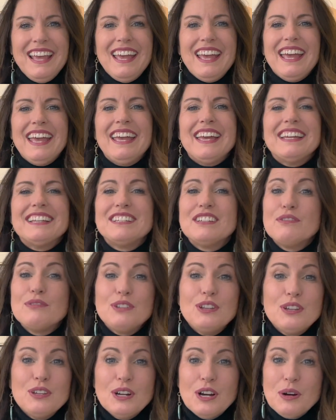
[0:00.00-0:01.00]
And if
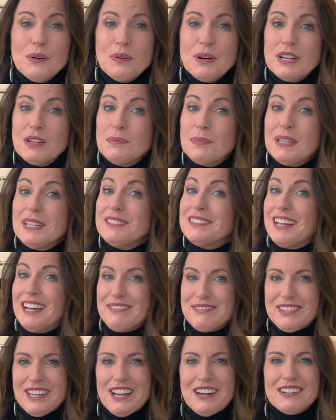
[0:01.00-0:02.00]
you don't want to be
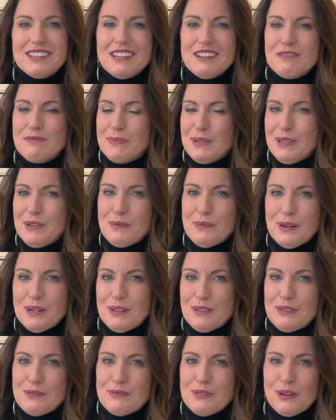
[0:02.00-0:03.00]
left out of being one
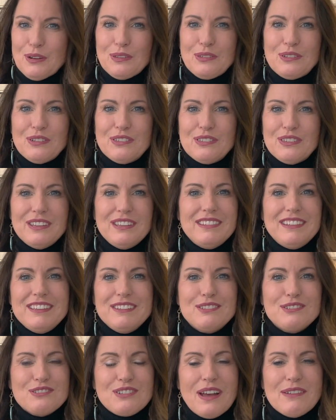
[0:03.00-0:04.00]
of the first to see
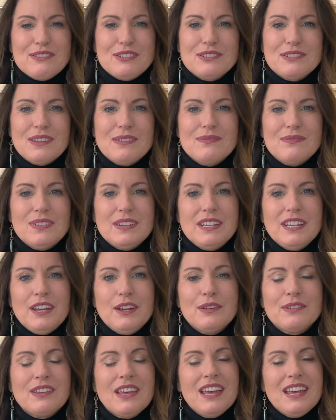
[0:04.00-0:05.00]
these travel tip
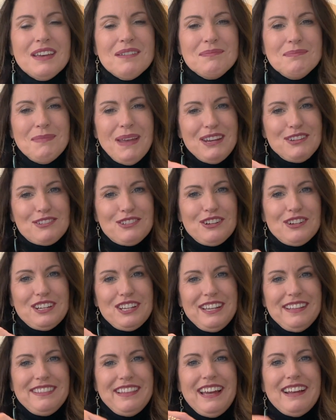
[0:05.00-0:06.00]
videos, make sure to
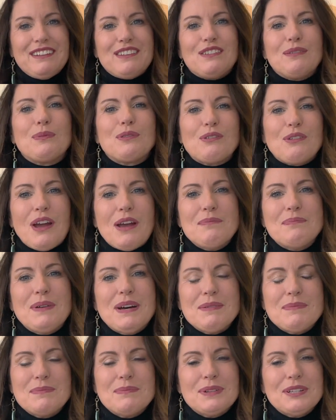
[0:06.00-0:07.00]
hit that subscribe
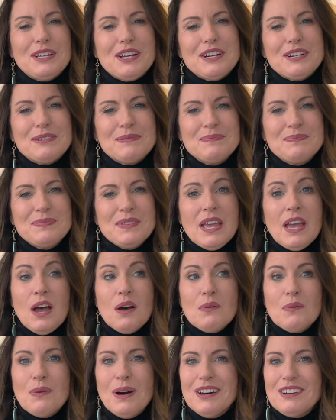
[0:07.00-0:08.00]
button below.
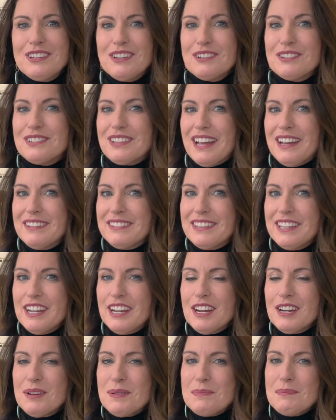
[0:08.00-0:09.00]
While you're down
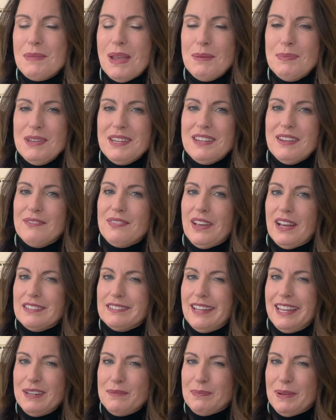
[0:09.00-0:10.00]
there, maybe give
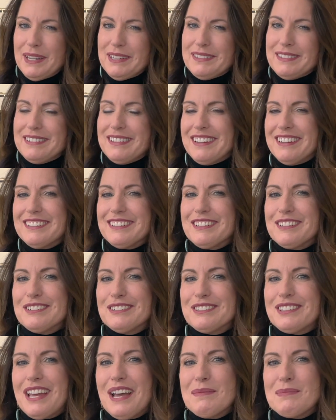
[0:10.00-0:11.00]
that like button a
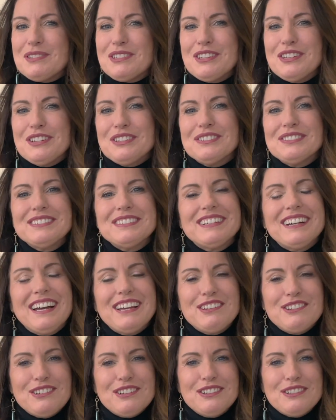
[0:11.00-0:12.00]
little tap too.
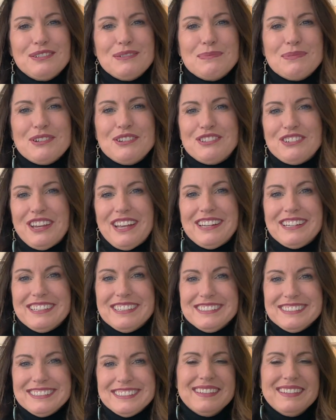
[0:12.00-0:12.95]
I sure do appreciate it.